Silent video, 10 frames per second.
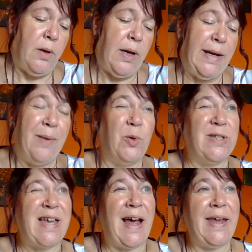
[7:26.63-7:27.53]
And it will
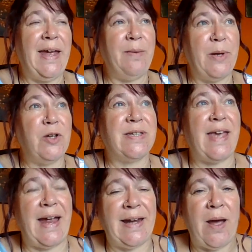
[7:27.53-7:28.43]
tie in, because
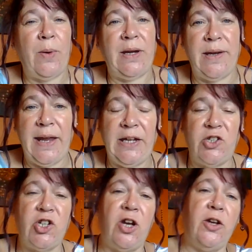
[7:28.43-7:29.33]
getting out in
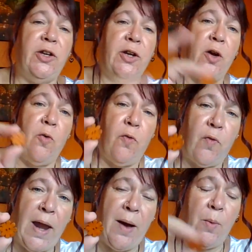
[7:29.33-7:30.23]
nature, you know,
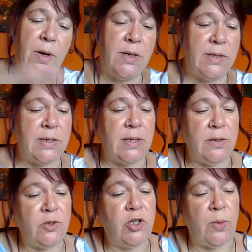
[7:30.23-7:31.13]
flowers,
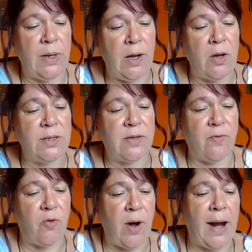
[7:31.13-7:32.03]
doing lots
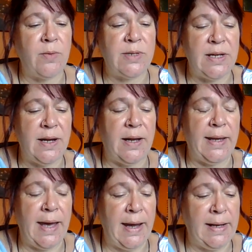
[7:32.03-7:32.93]
of grounding
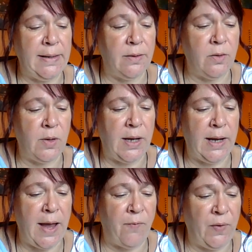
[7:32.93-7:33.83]
again,
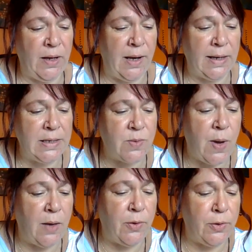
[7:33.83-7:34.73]
okay? I feel like as
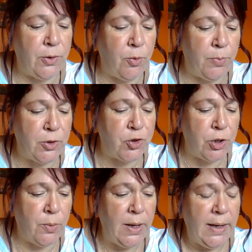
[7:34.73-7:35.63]
well that the number
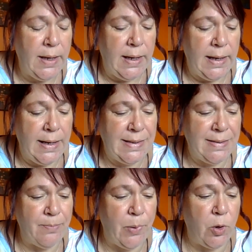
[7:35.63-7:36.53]
2 is
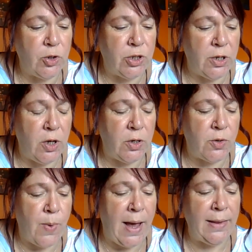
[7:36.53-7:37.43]
important
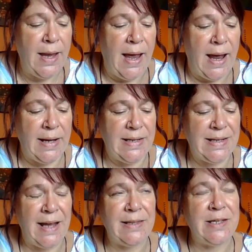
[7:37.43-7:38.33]
as well. And it's
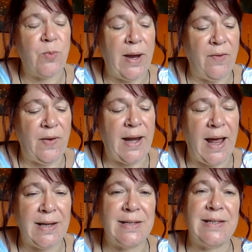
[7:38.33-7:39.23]
like this waving hand.